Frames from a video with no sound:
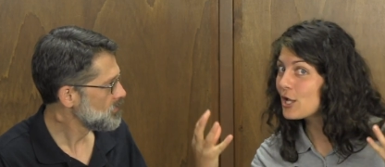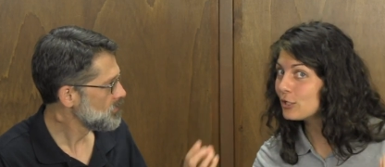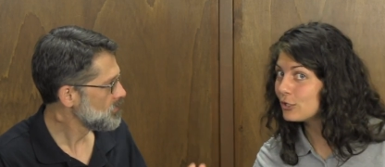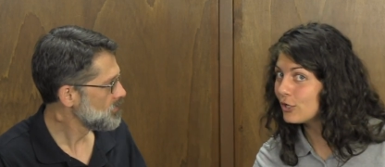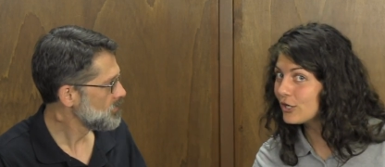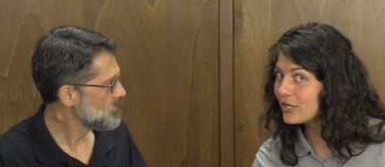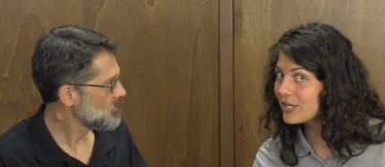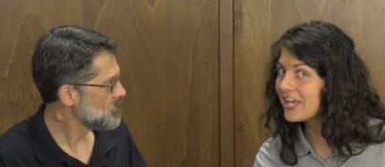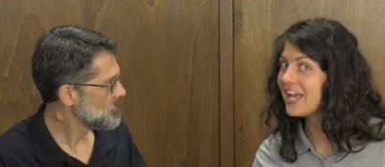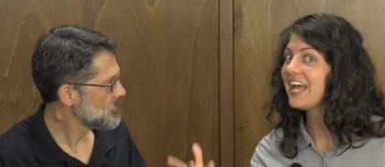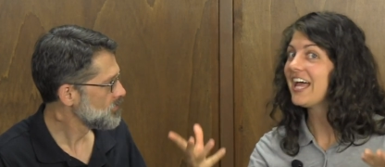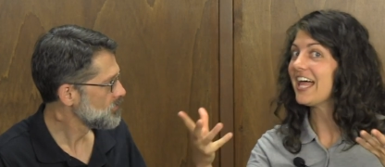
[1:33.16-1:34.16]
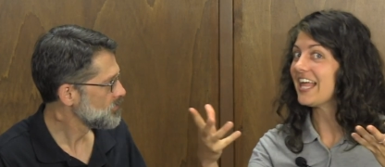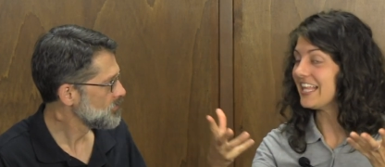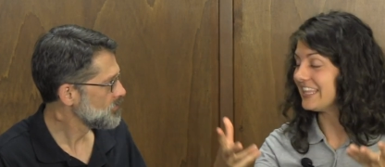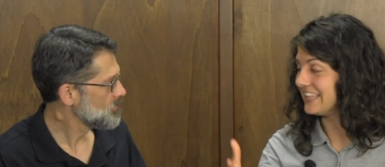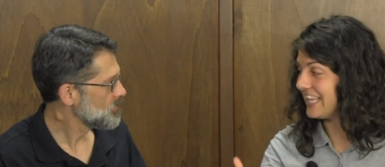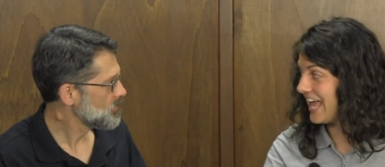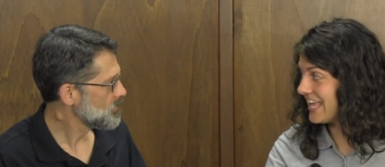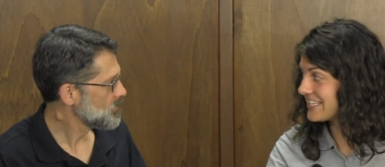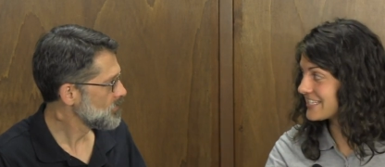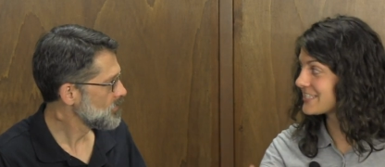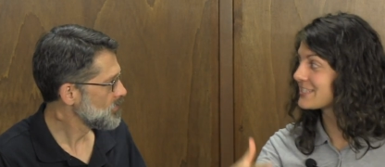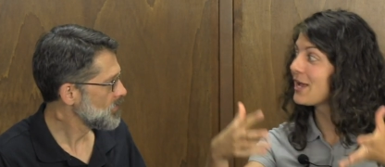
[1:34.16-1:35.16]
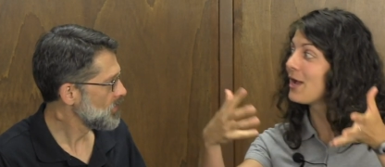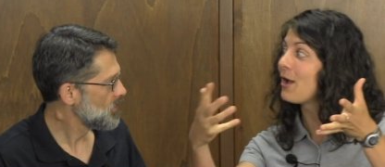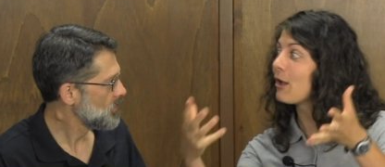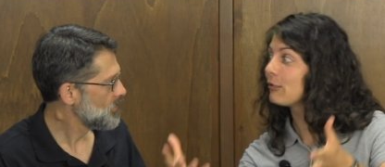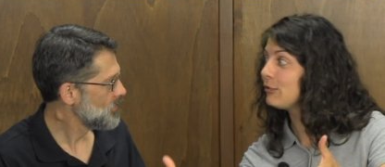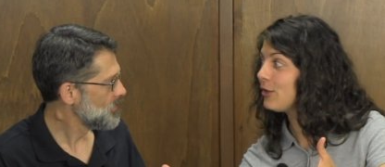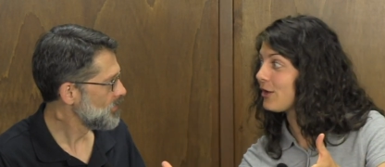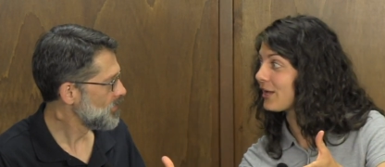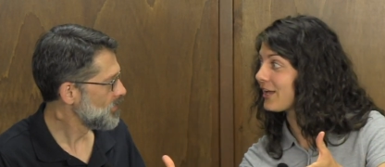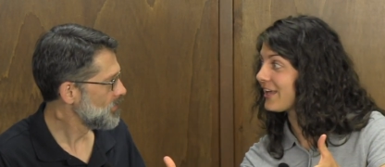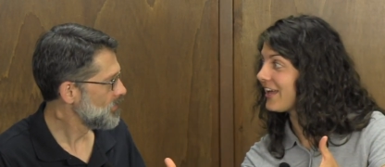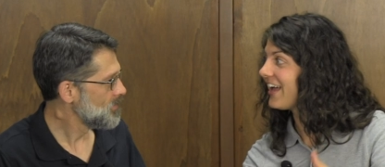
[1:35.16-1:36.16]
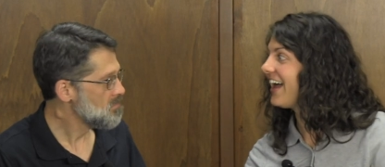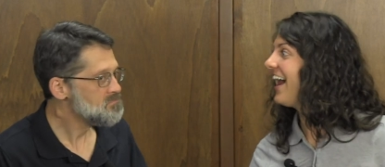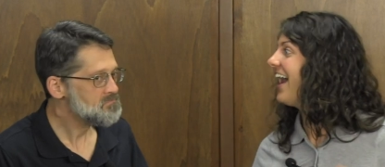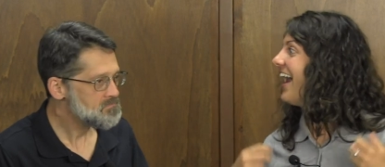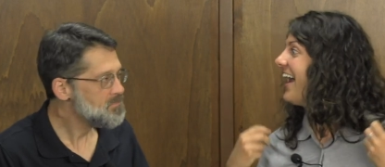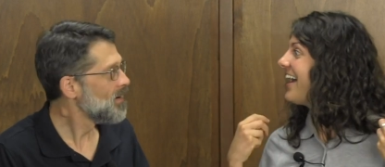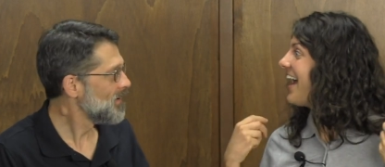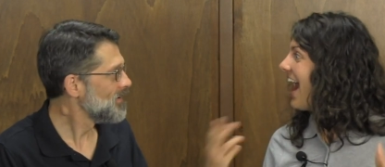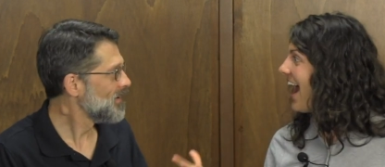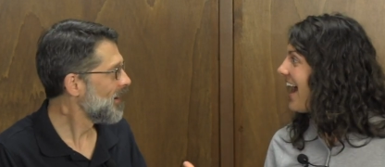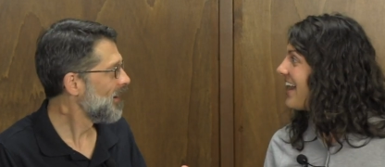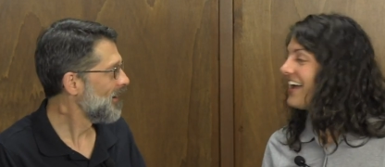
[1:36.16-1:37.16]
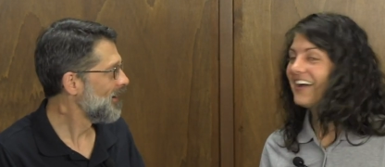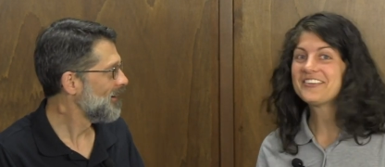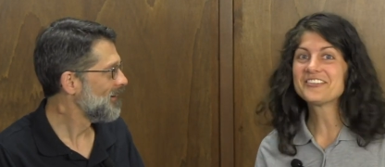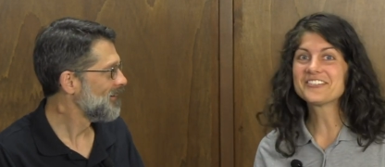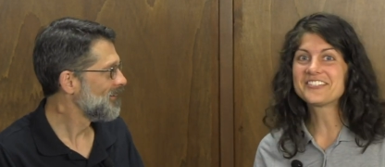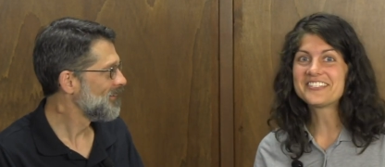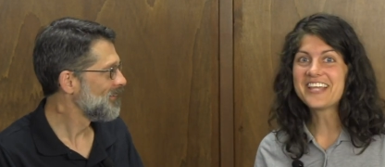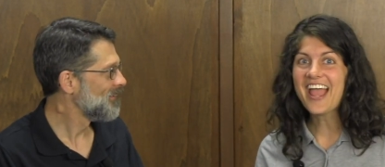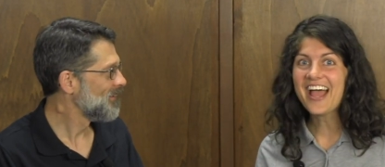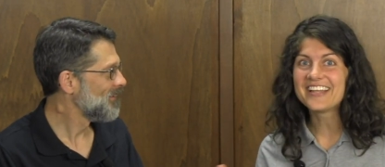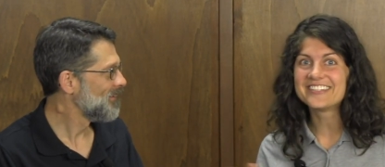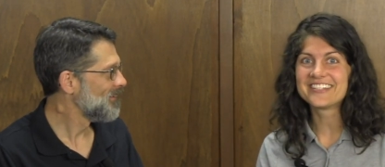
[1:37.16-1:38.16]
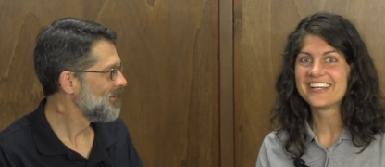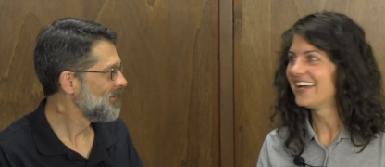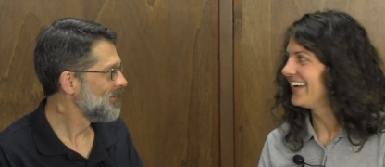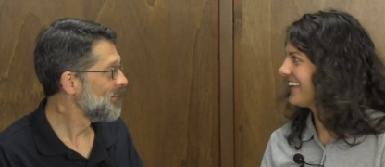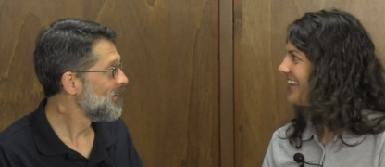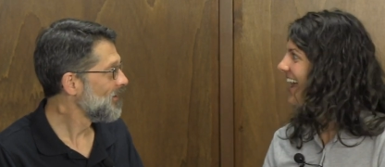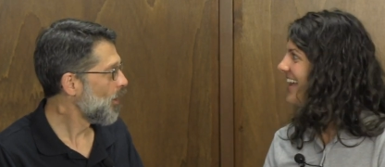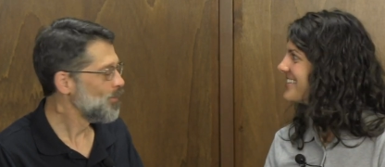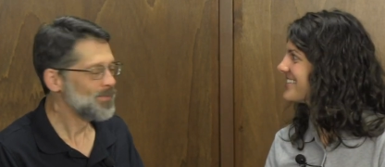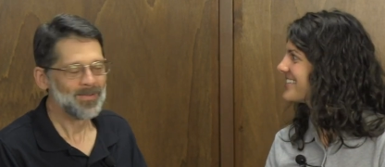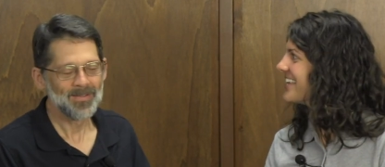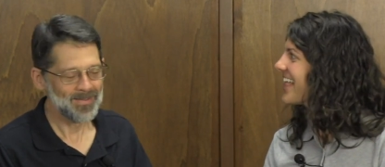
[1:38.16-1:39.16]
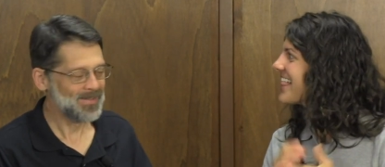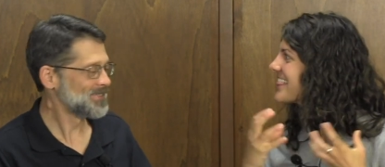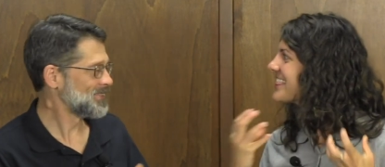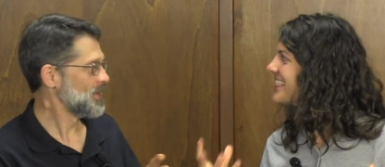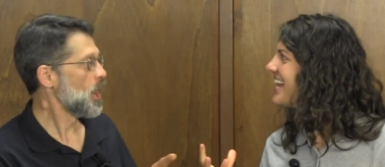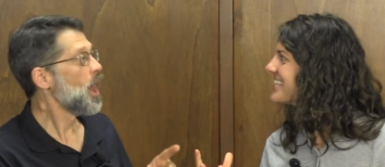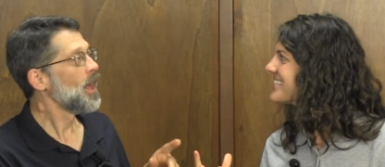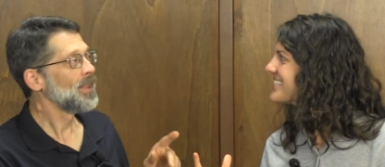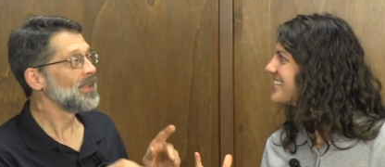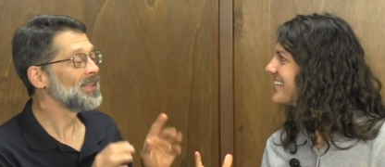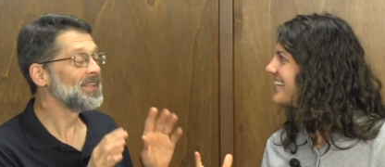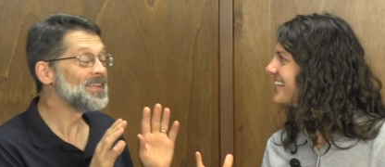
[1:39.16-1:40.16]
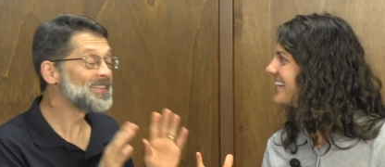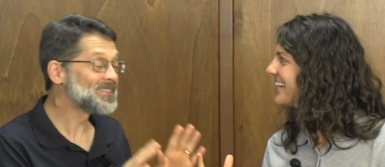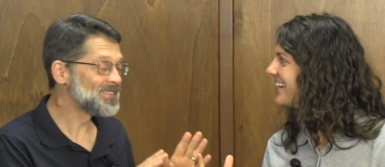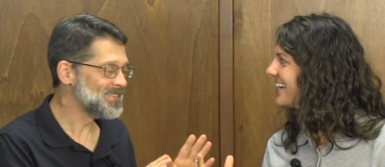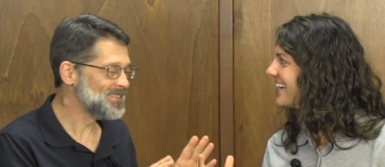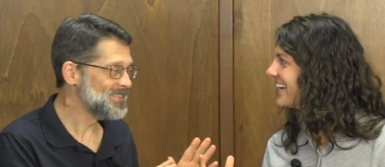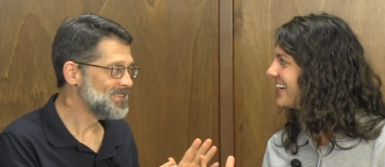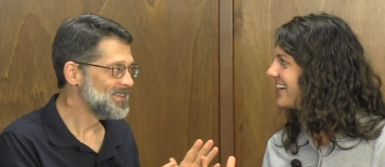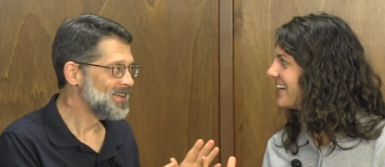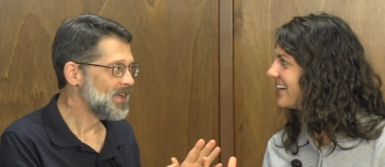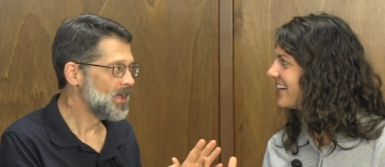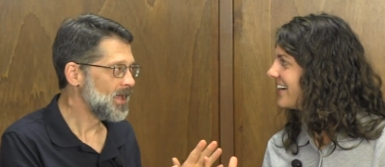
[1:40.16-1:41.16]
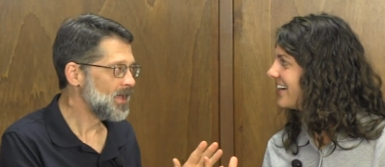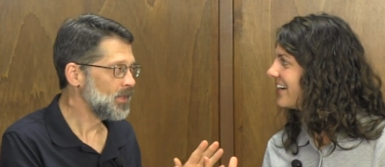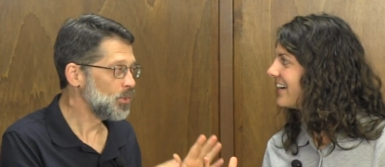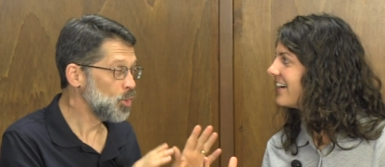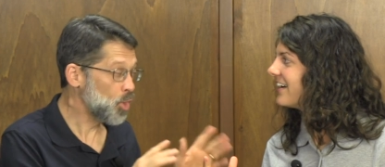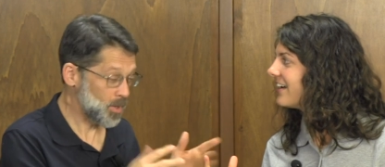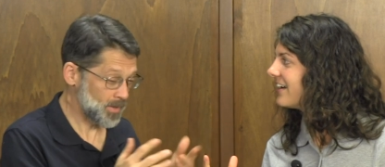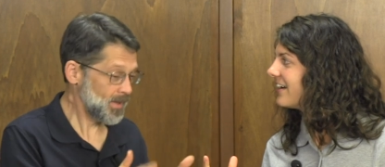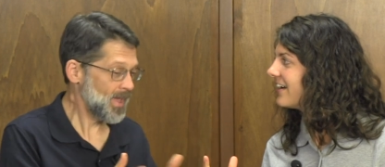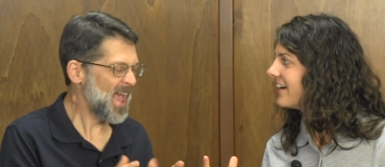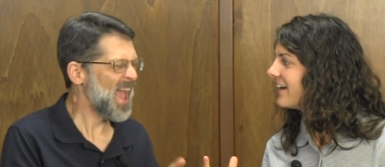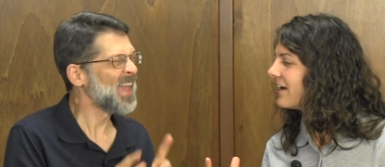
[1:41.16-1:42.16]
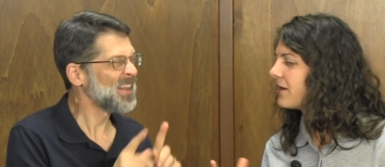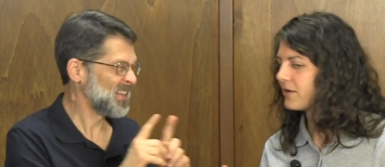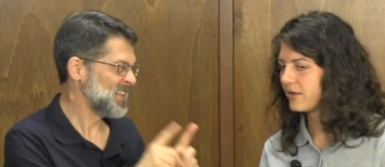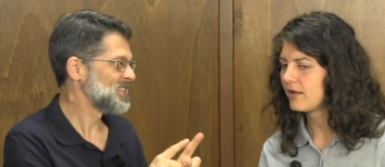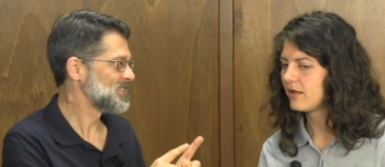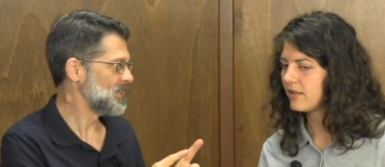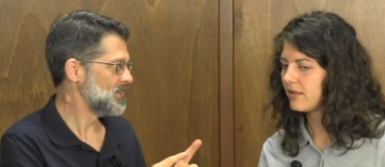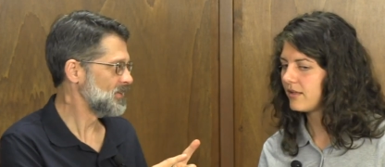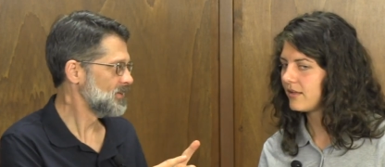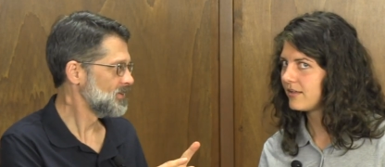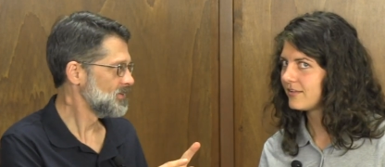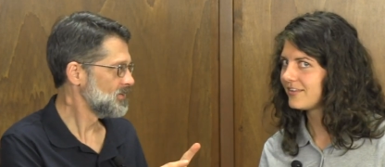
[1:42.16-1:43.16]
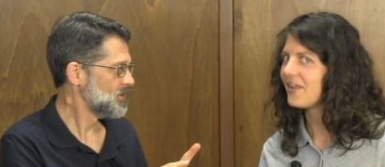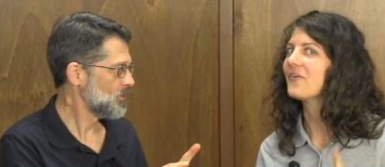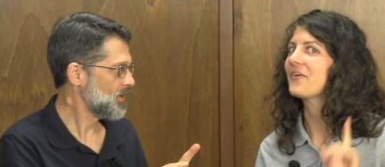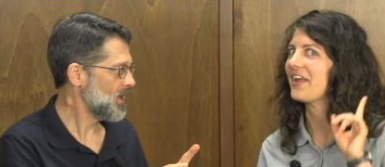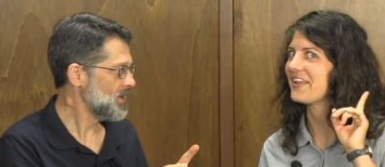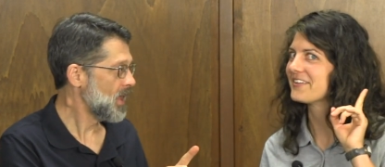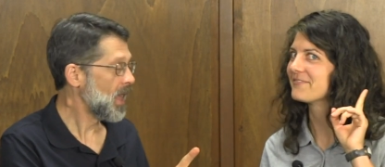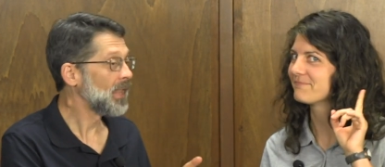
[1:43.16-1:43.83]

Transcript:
Speaker 1: look. Let's look. I understand.
Speaker 2: Yes. Listen. Let listen. Look and listen. Okay?